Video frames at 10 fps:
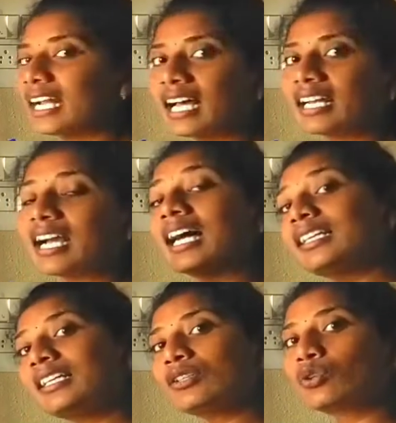are
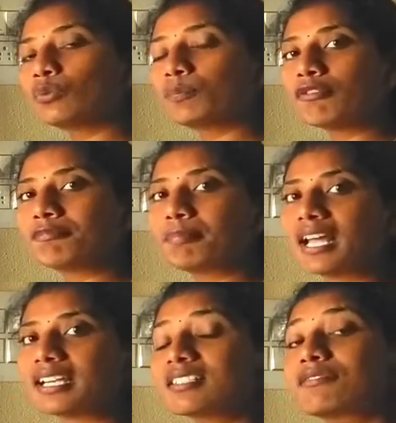other group of
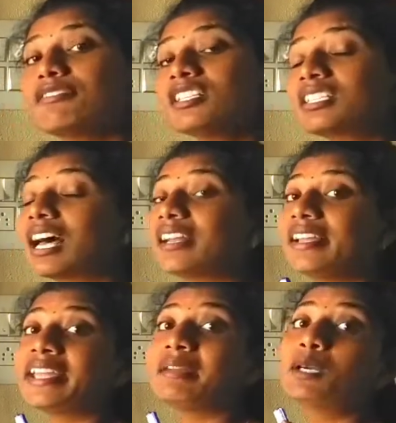plants which are
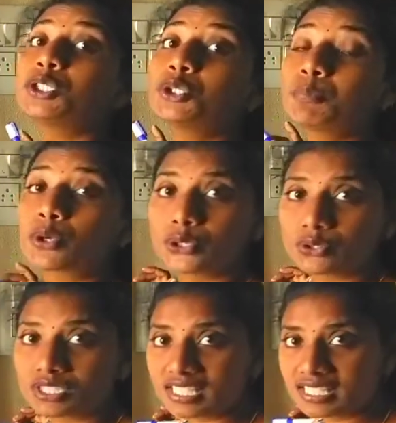able to
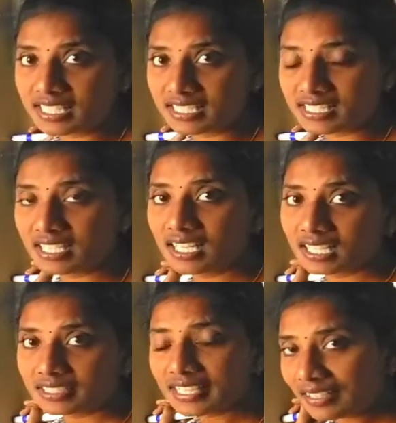produce the seeds.
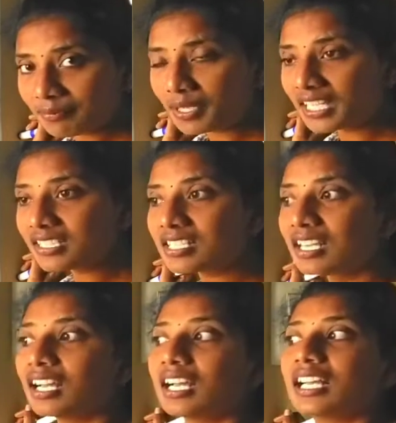That means
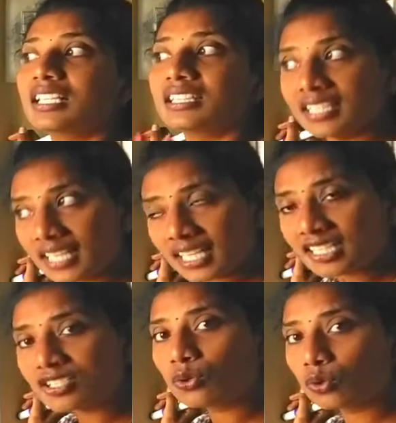
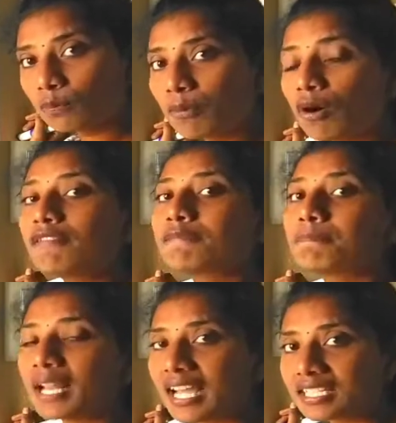these group of
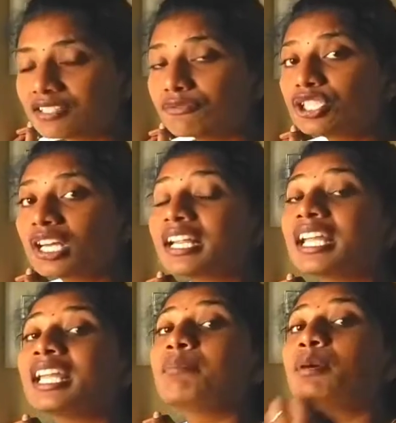plants which are
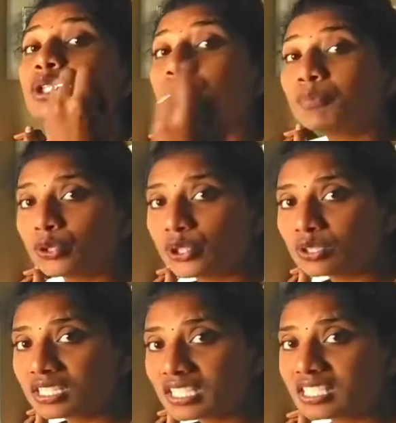able to
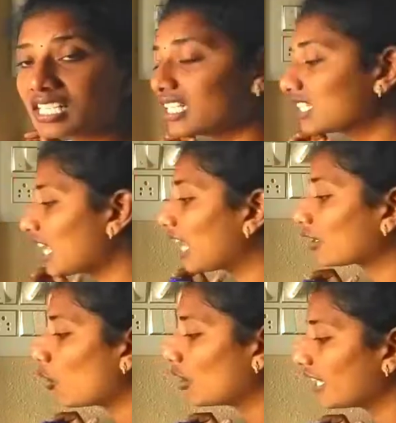produce the seeds are
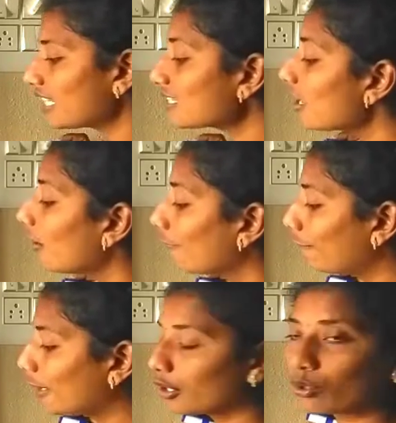called as
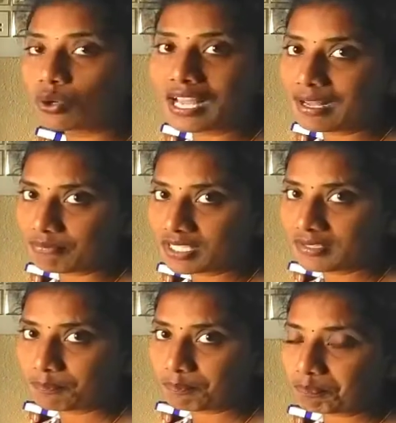
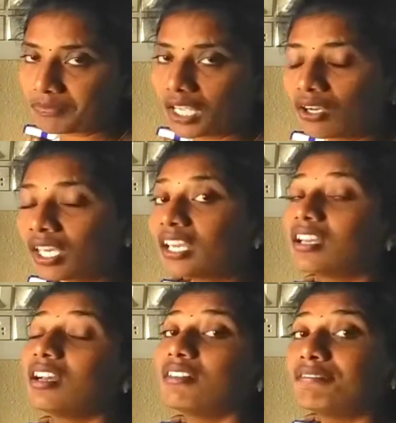Fenerogums.
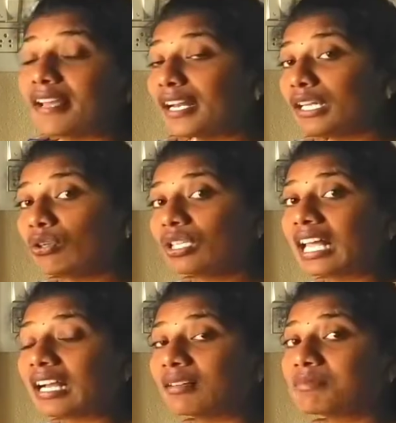Okay,
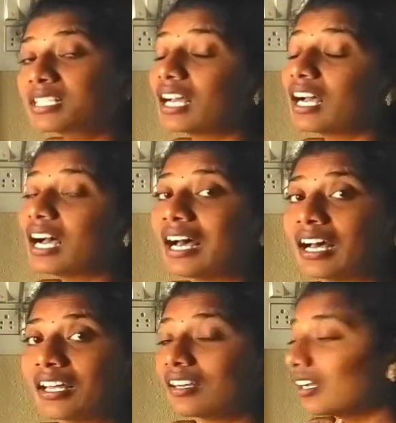Fenerogums
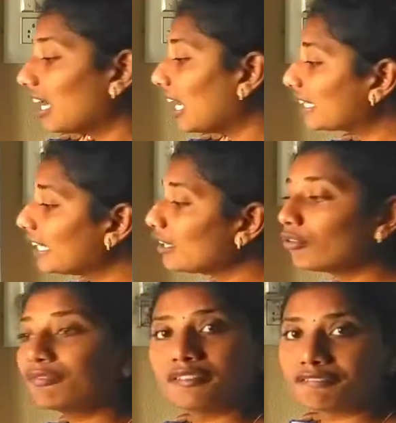are again
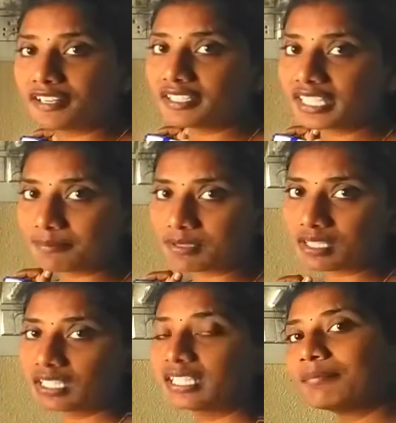of different types.
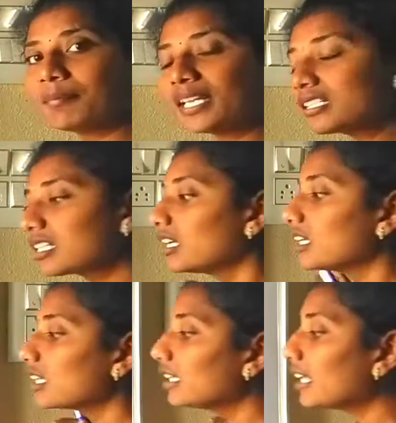That means
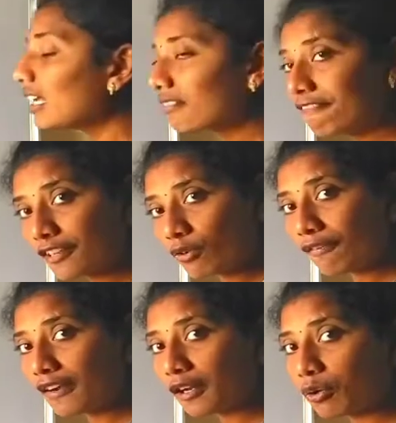there are few
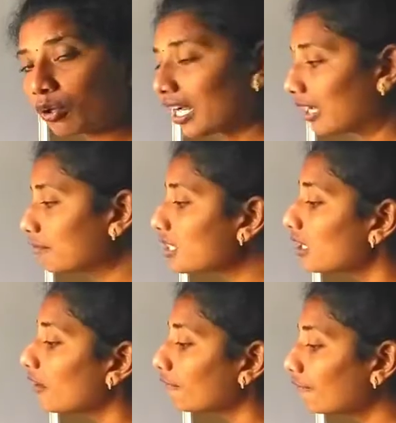Fenerogums
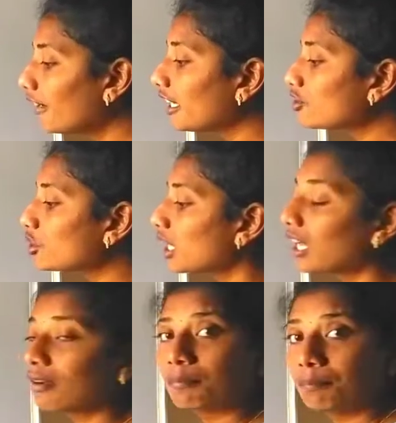which
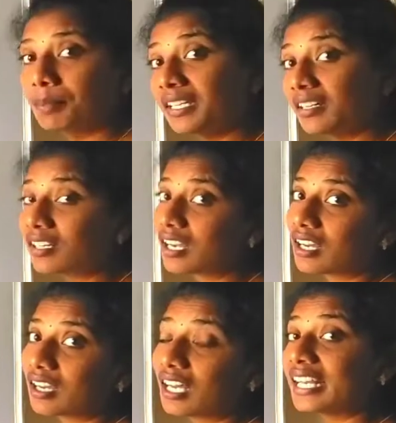bear
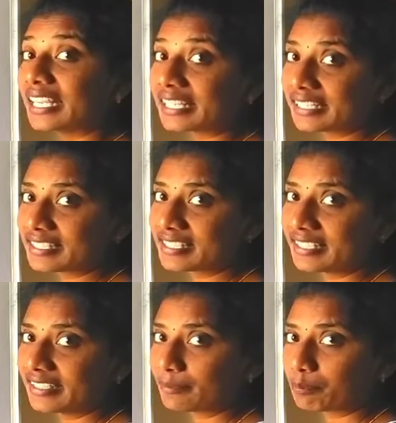a naked
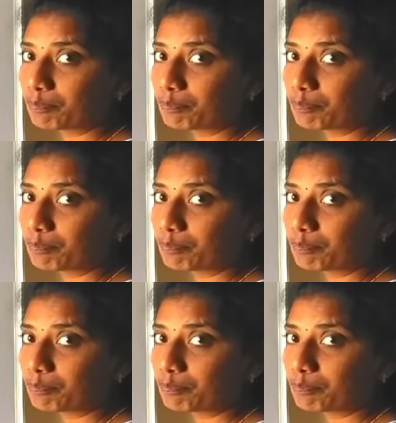seed,